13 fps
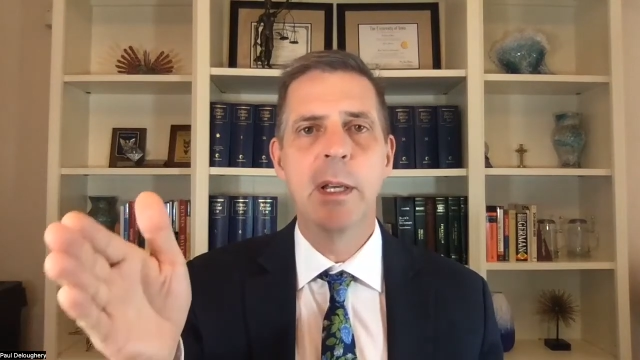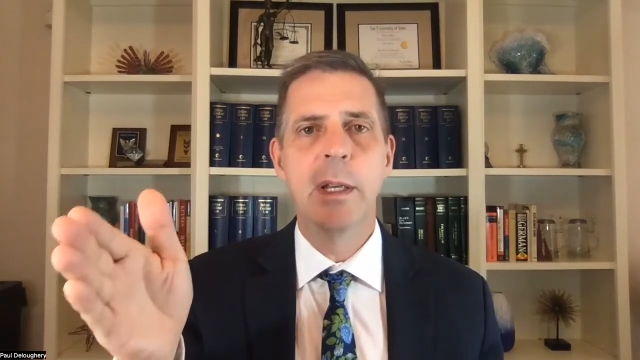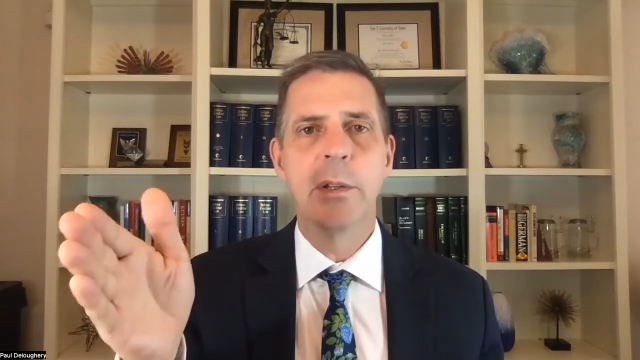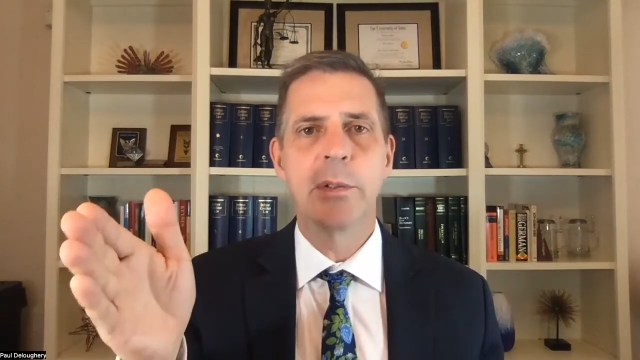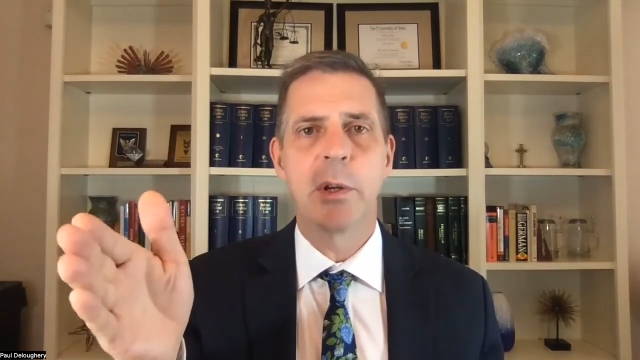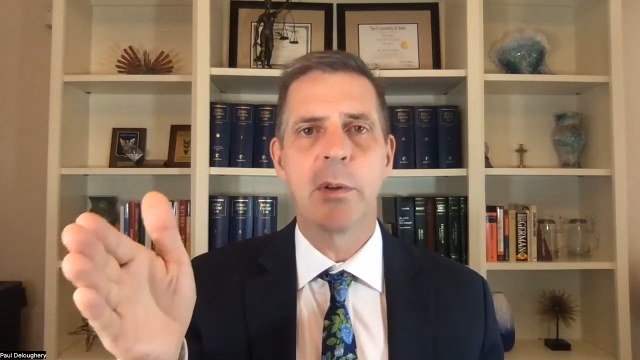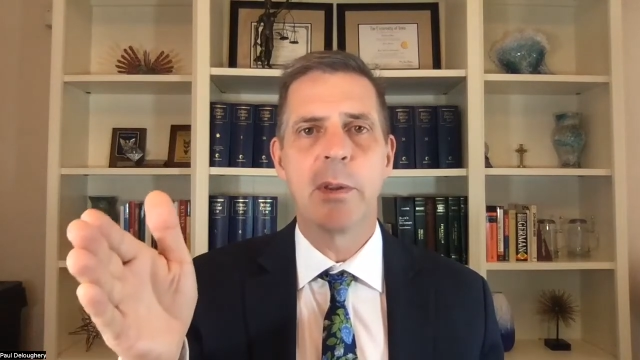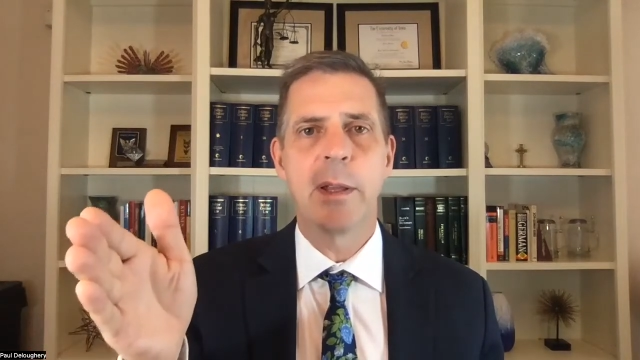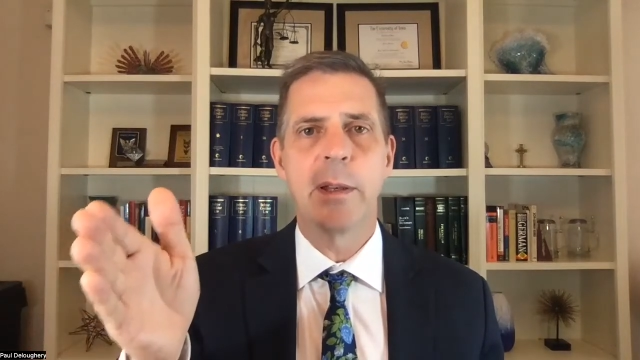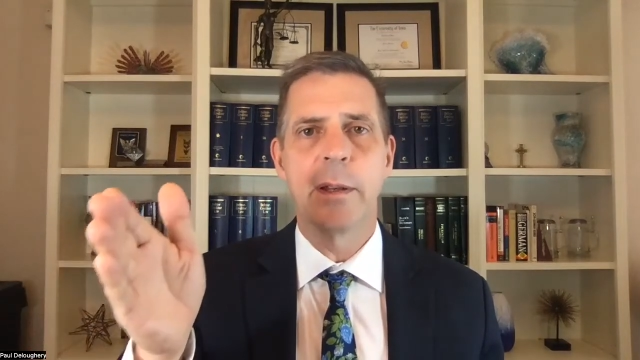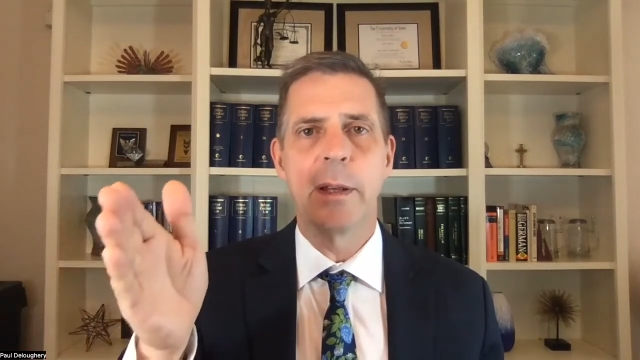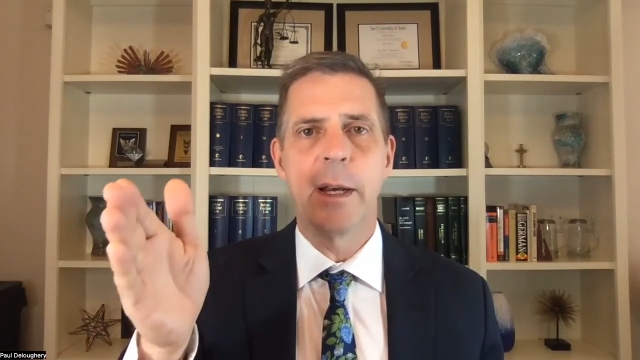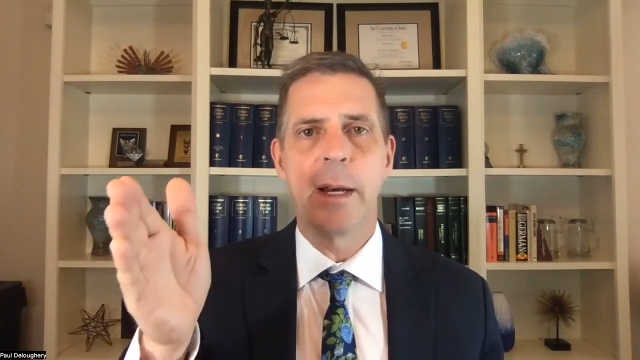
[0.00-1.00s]
so
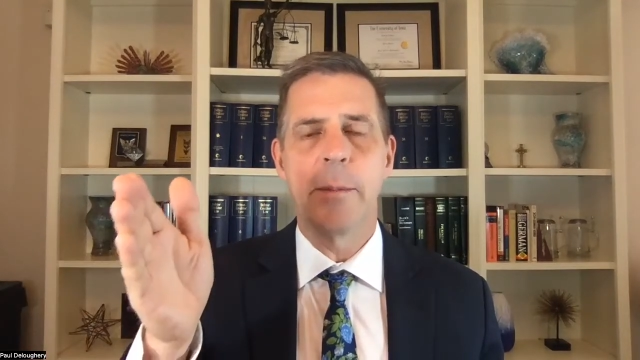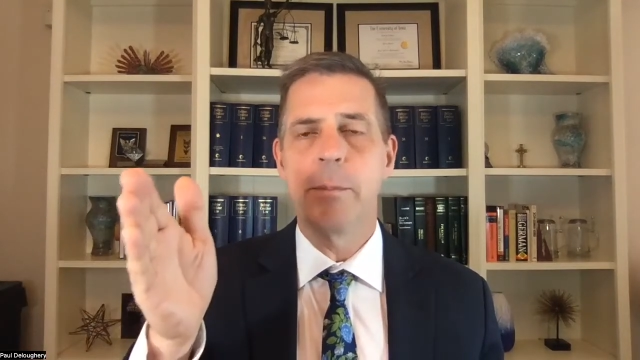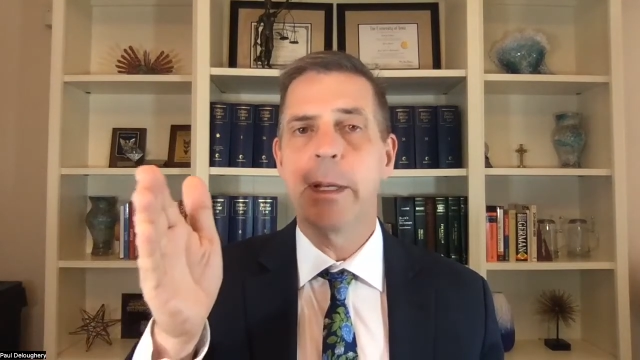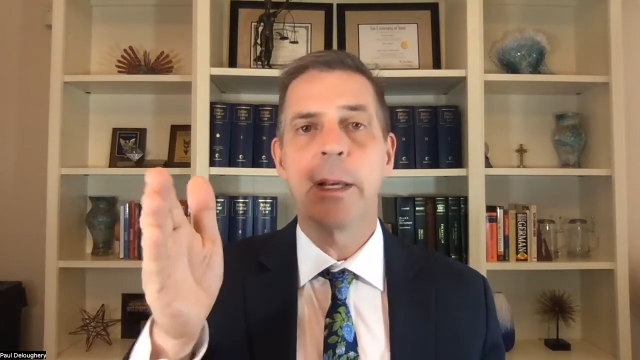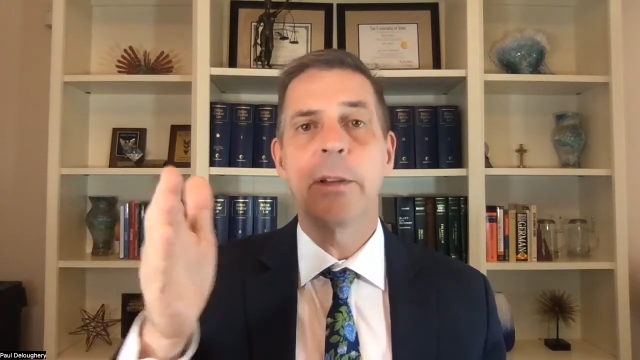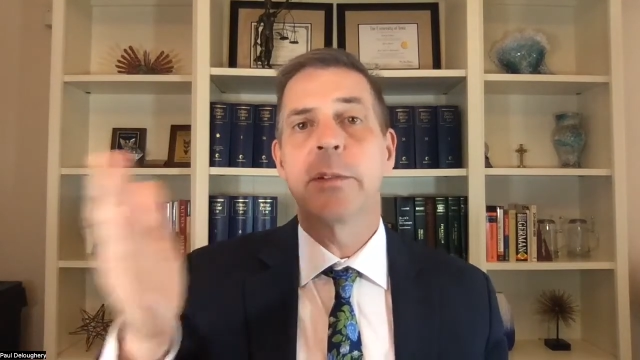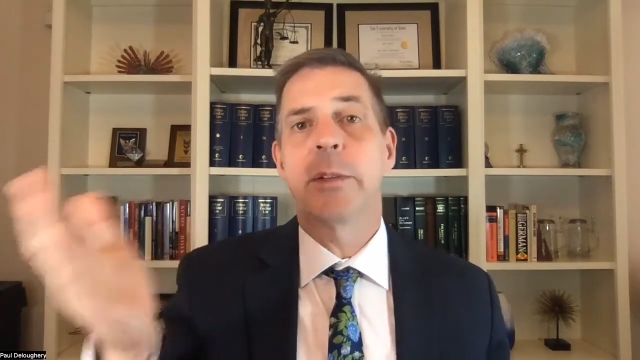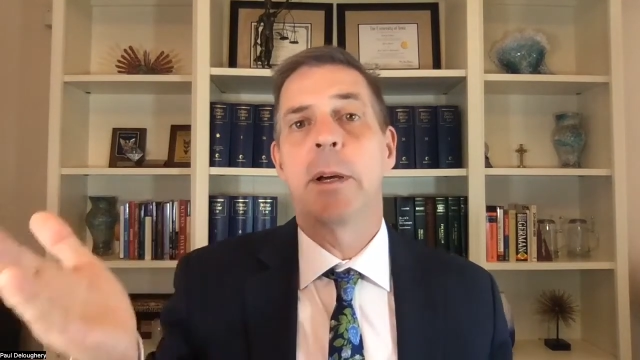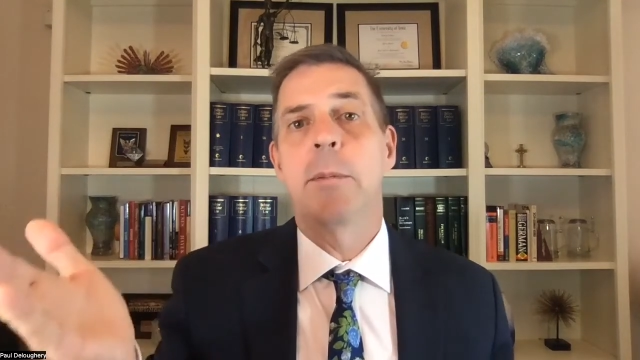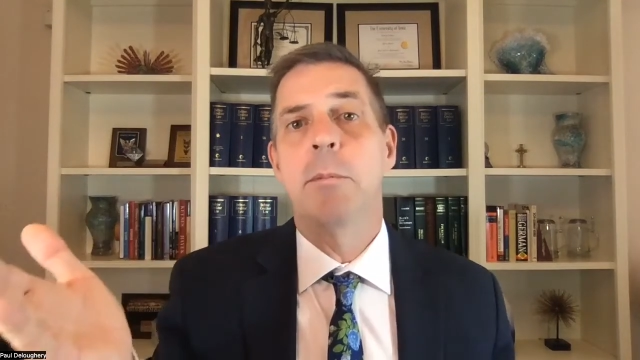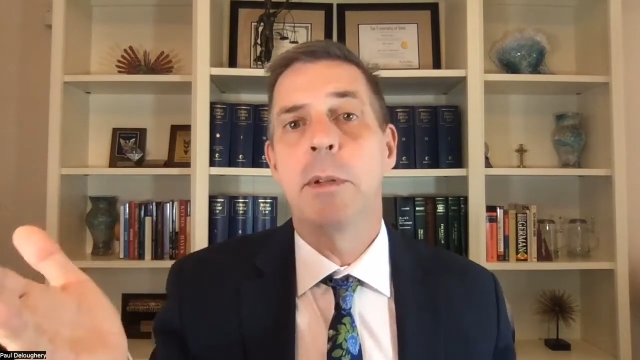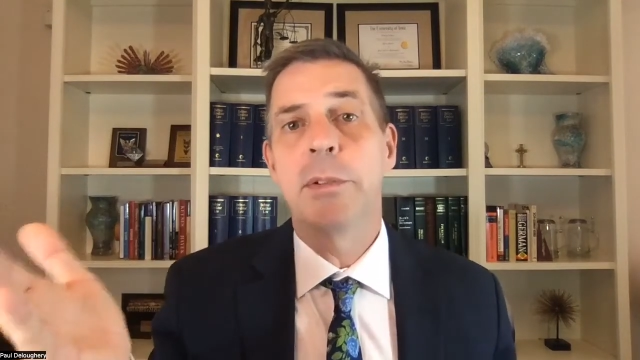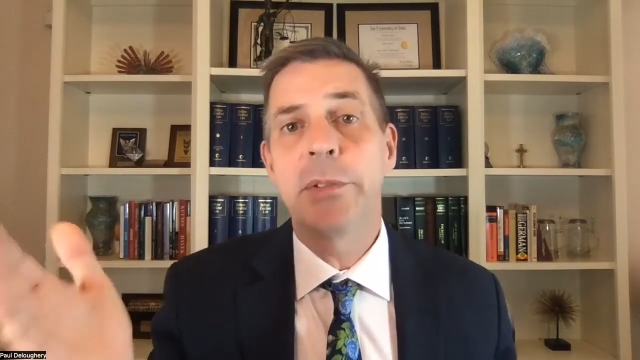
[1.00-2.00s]
that because a
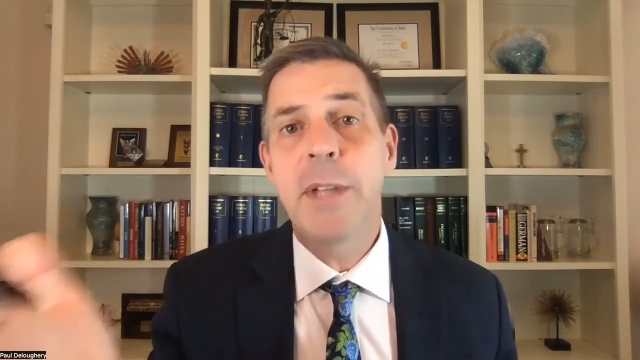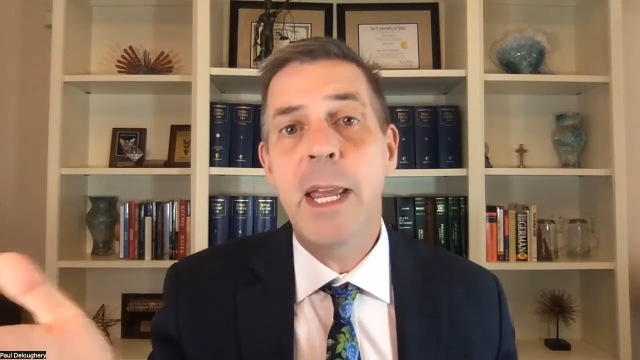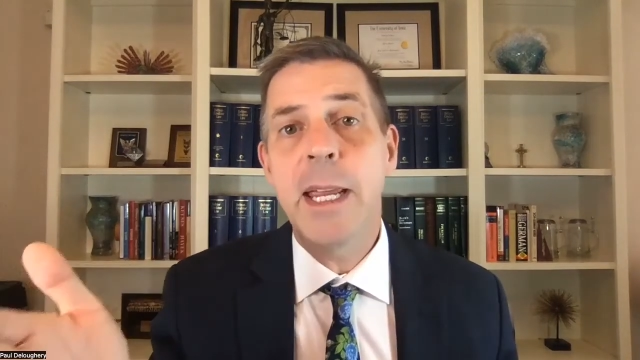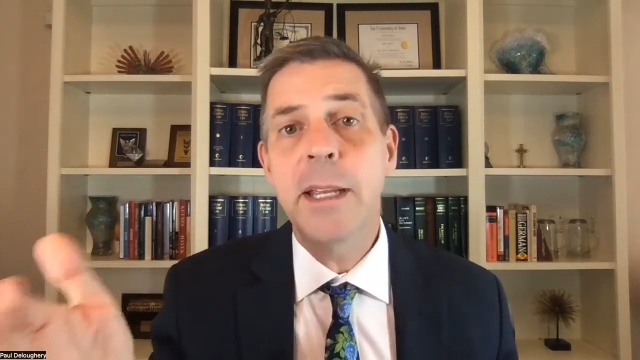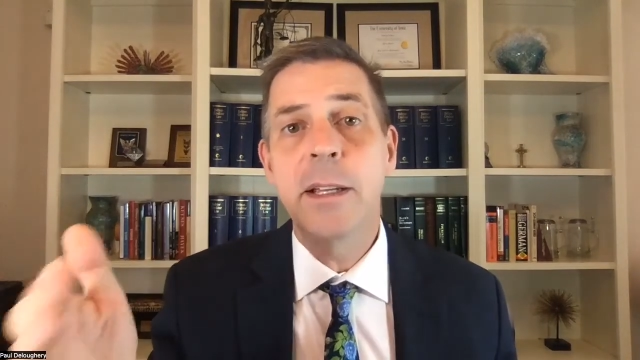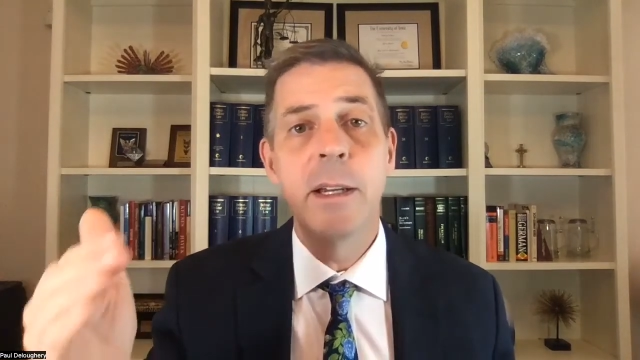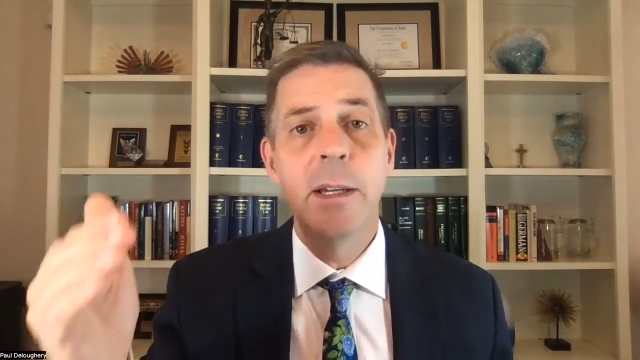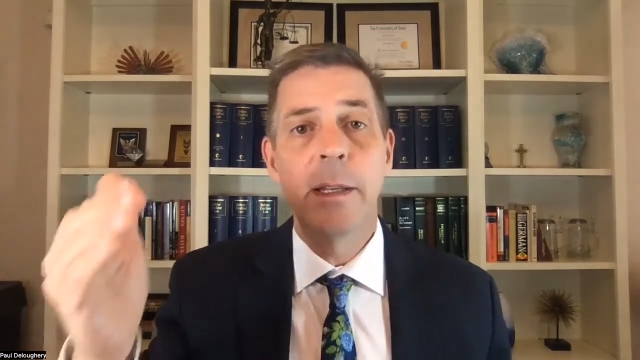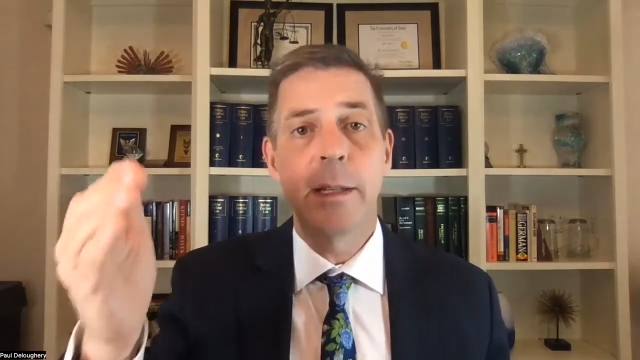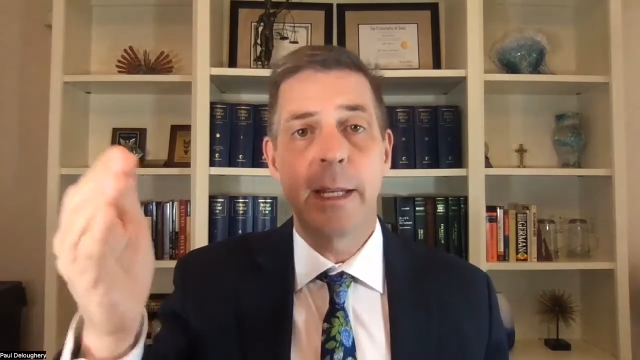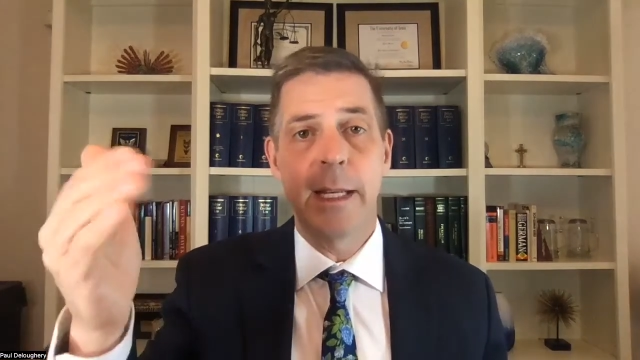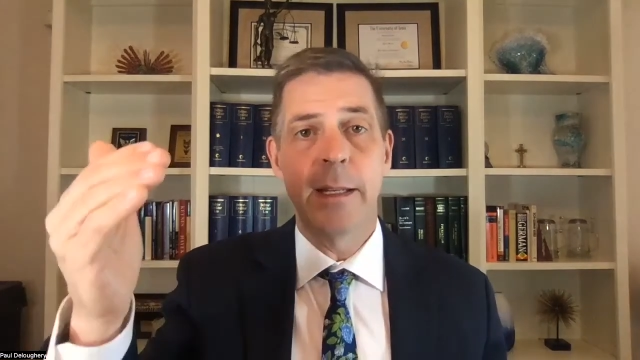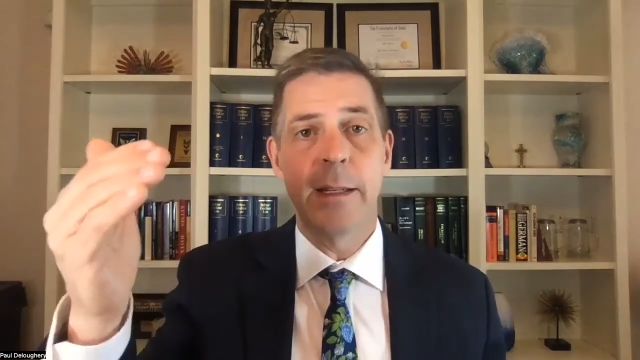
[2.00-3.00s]
mistake
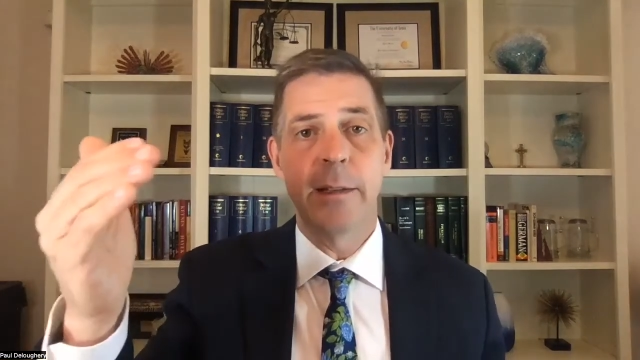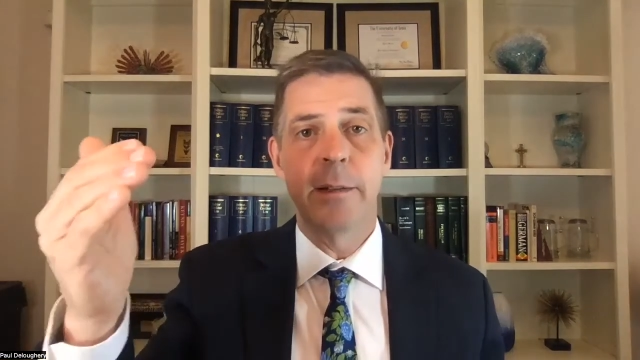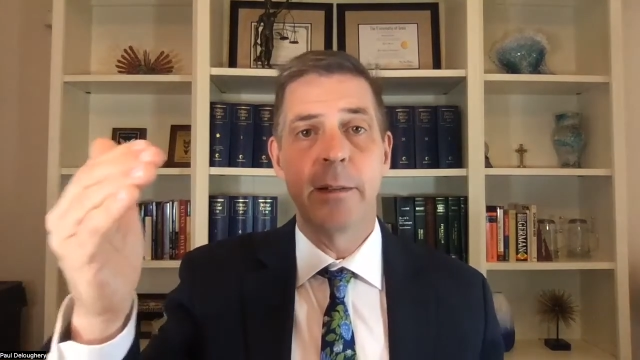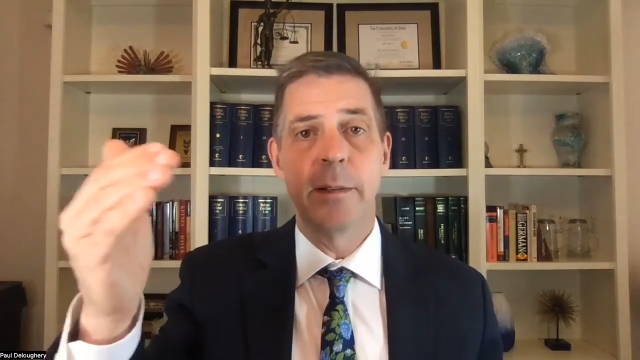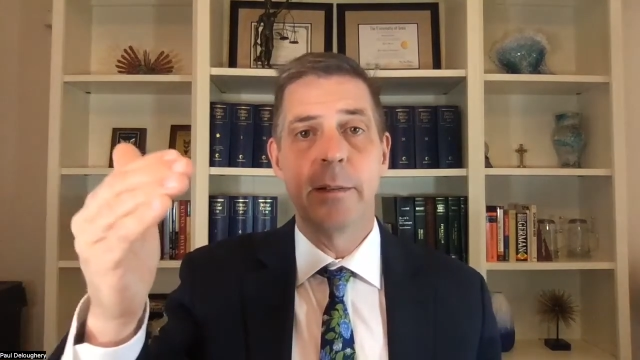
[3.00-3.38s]
can